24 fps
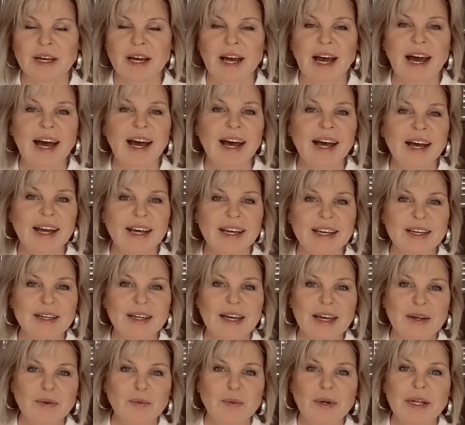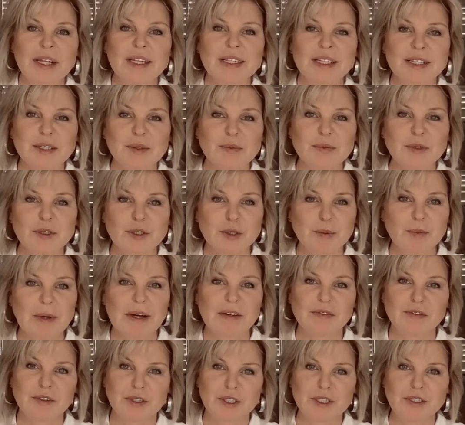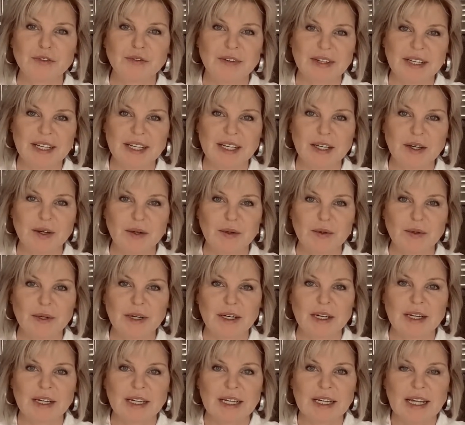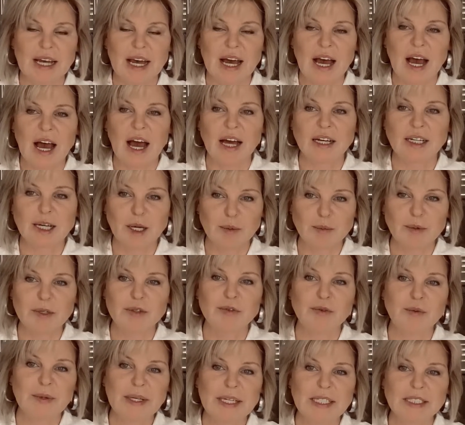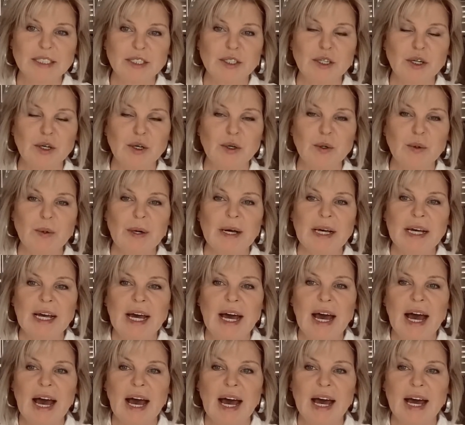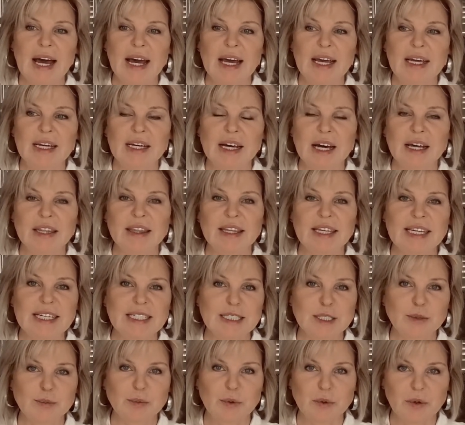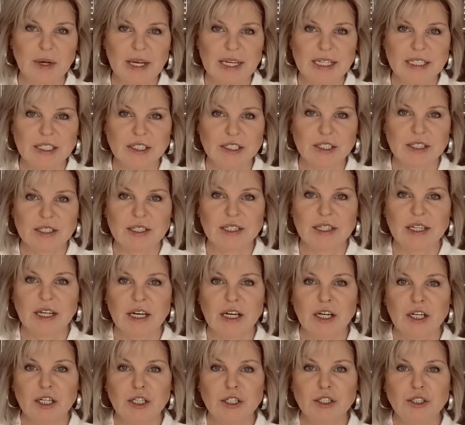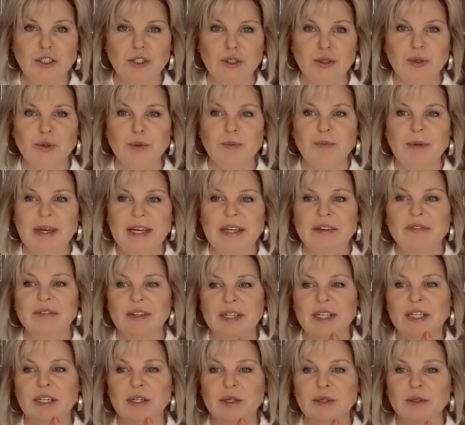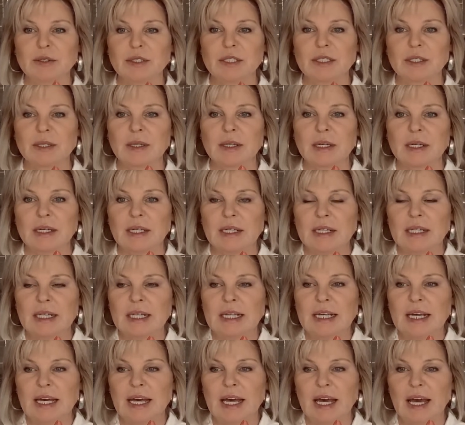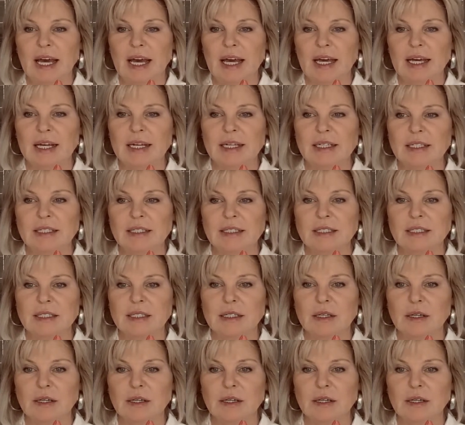Hi and welcome to my first video. A couple of weeks ago I got the inspiration to make videos, and